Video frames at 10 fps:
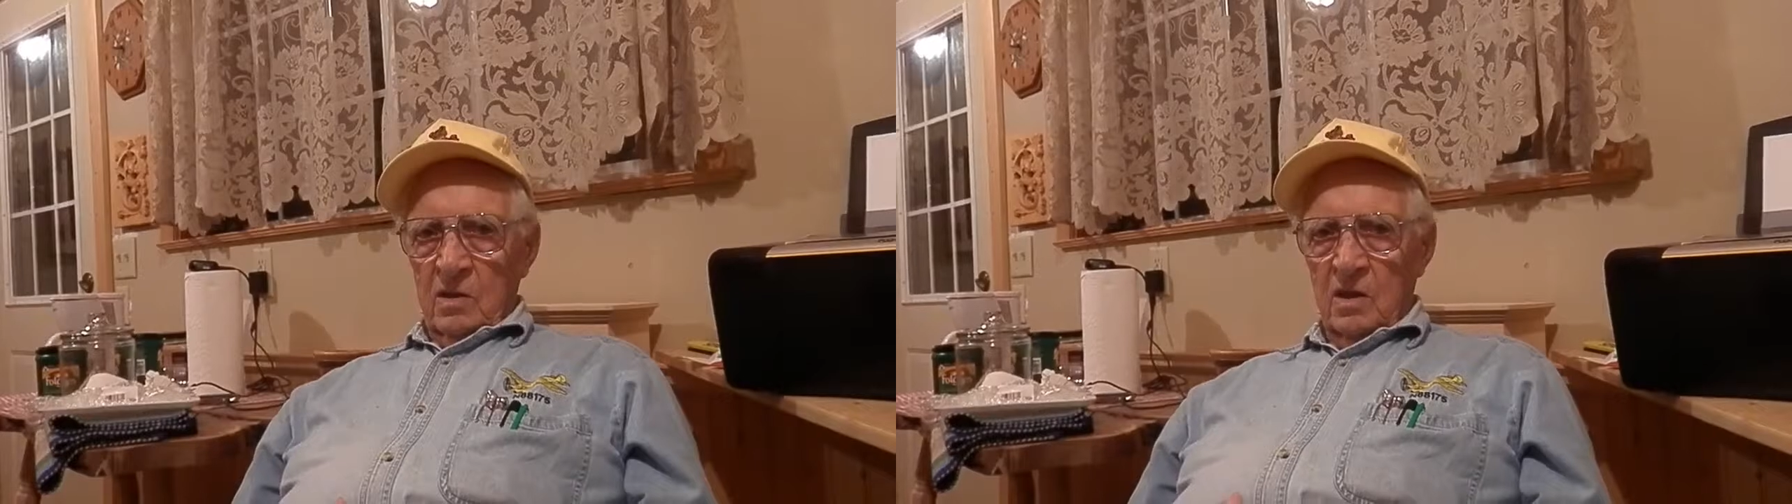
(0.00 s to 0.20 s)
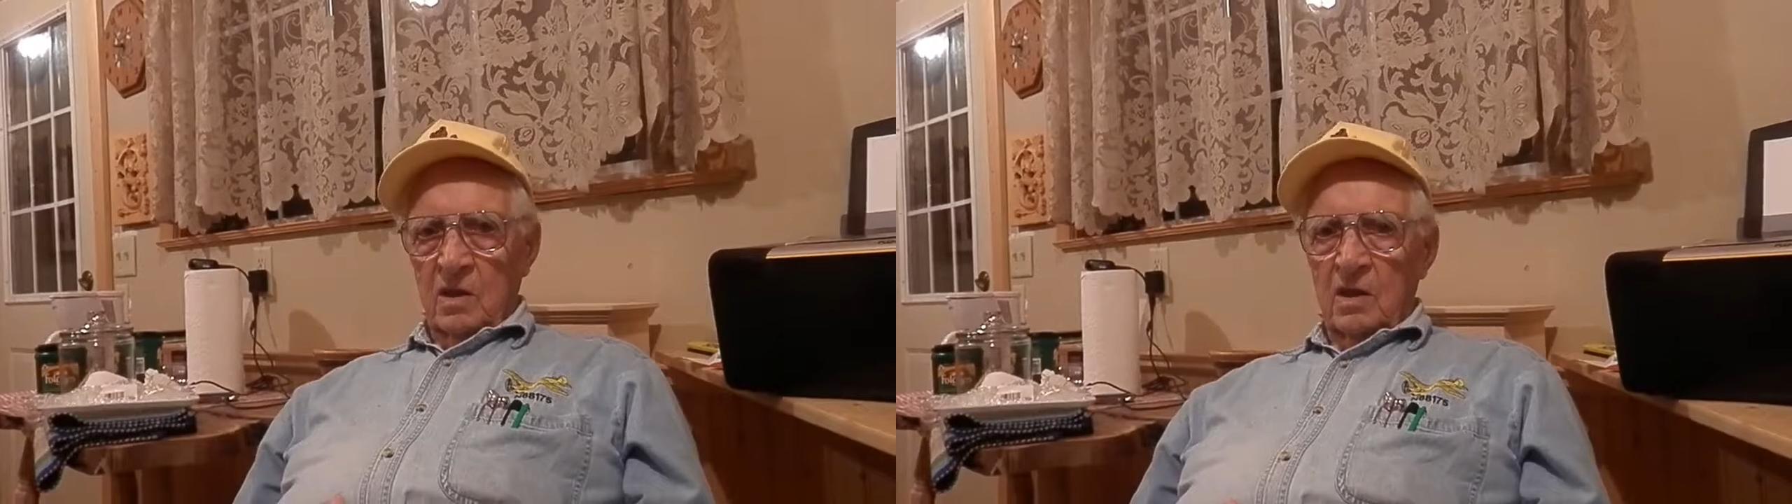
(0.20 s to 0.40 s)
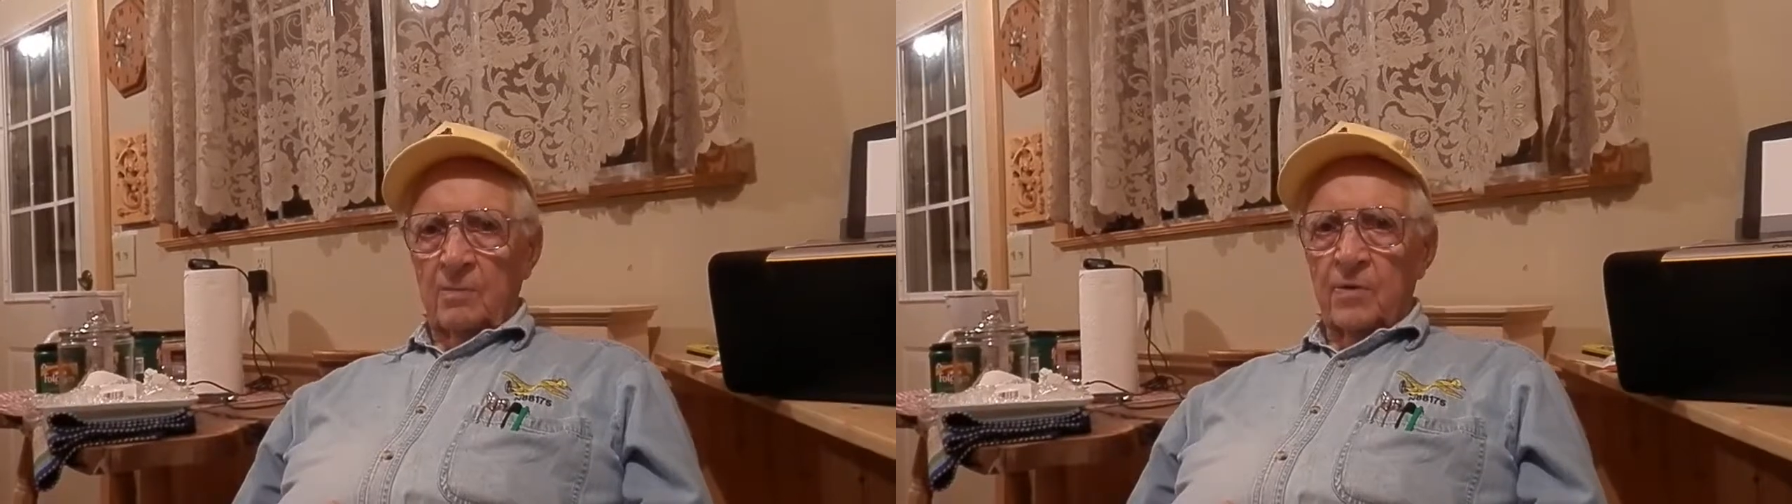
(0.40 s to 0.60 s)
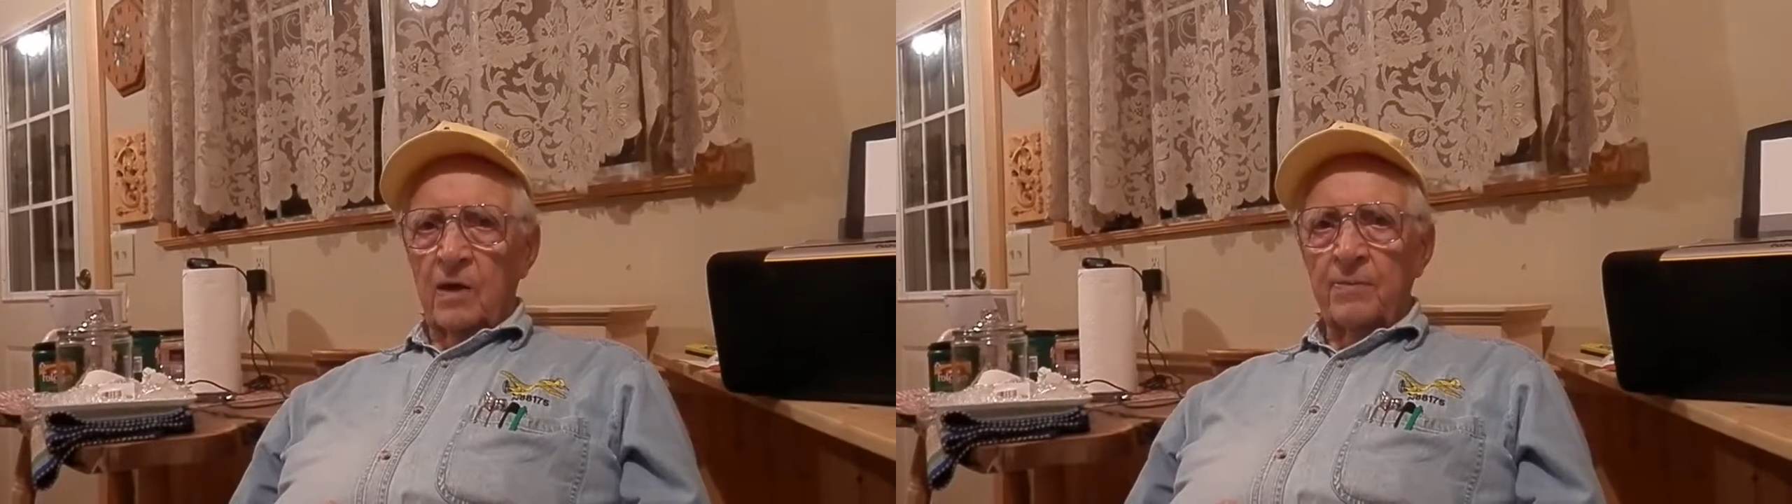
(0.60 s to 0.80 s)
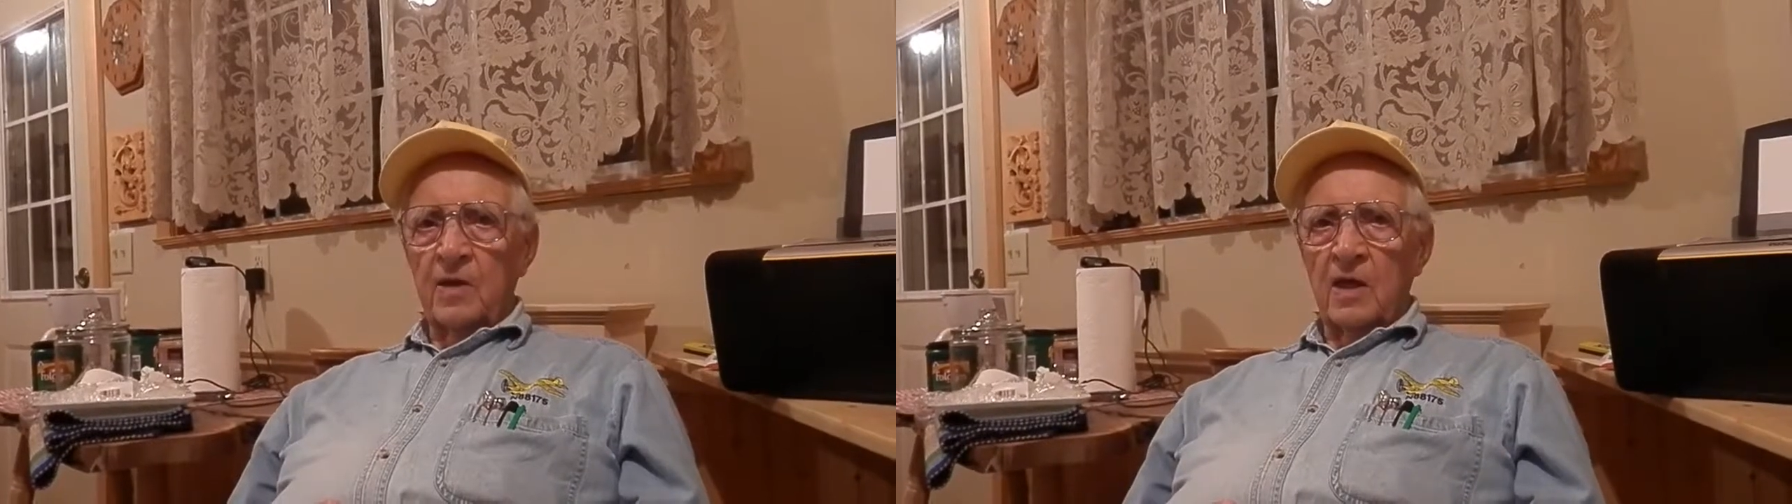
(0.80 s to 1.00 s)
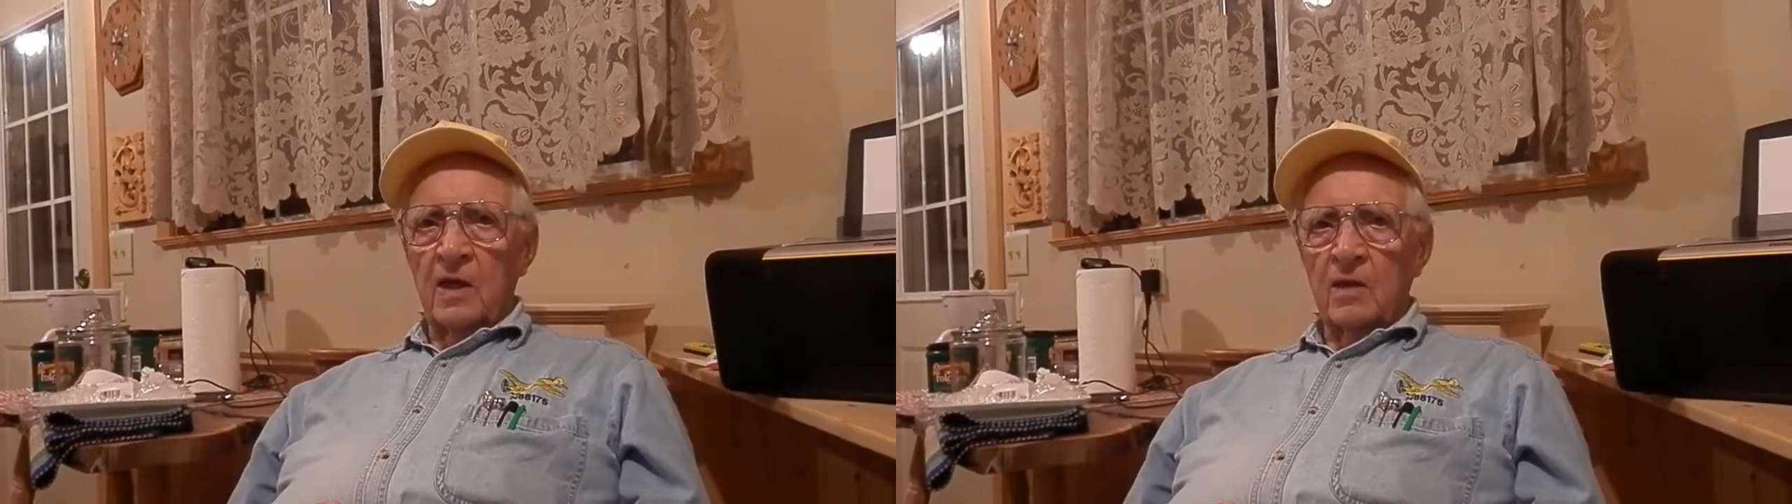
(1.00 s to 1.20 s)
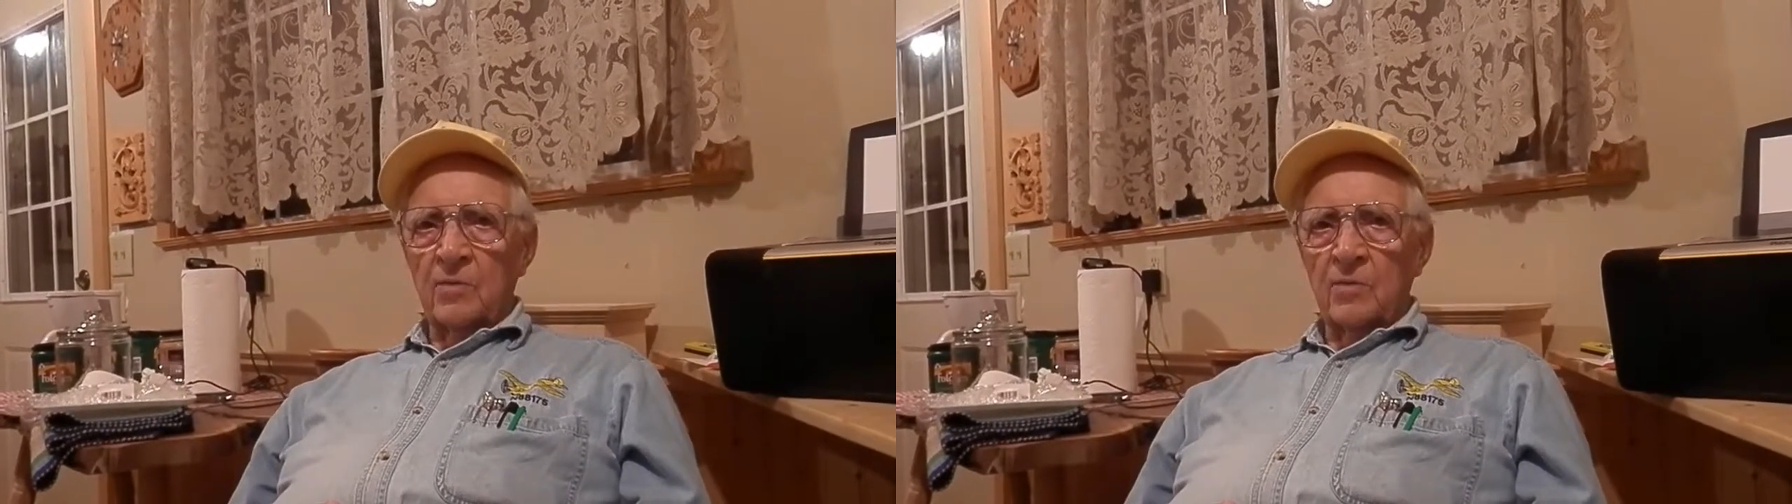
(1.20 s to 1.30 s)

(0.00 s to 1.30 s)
and keep updating,